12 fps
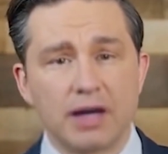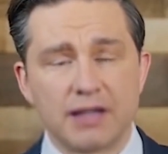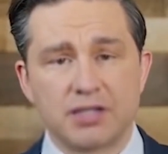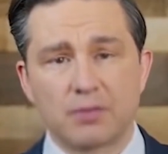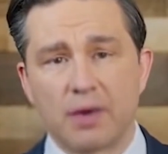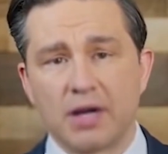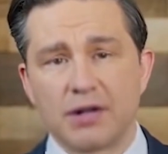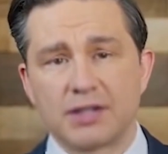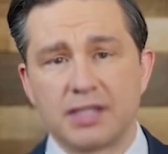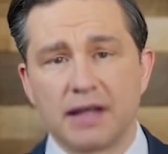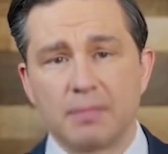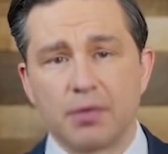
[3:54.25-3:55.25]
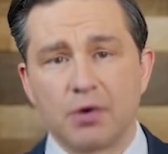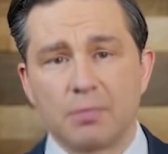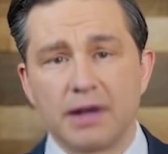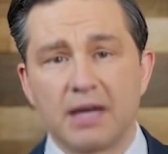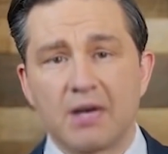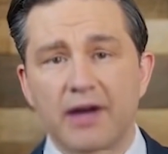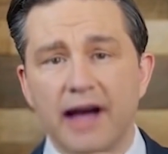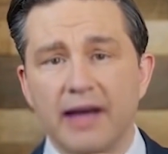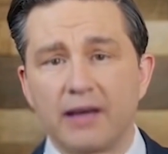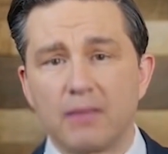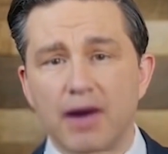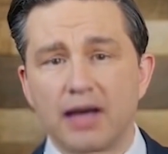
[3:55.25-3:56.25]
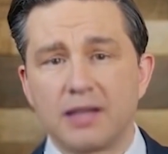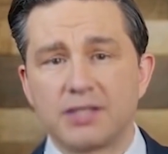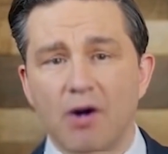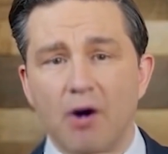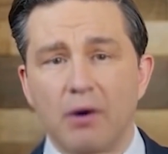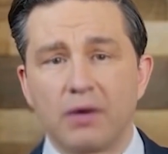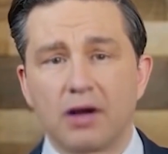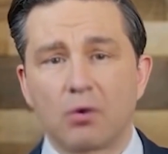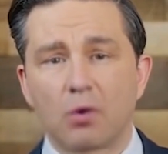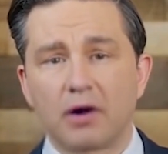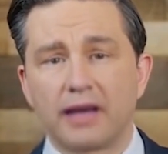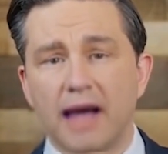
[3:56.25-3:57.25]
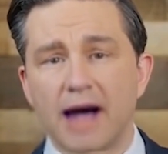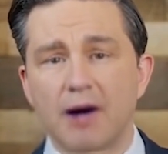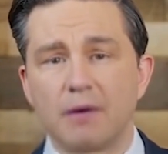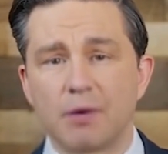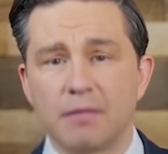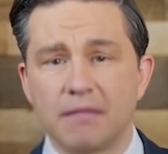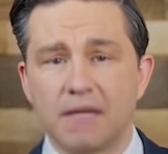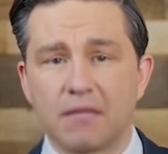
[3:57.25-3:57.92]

conspiracy proven correct, and then it's all gonna work out.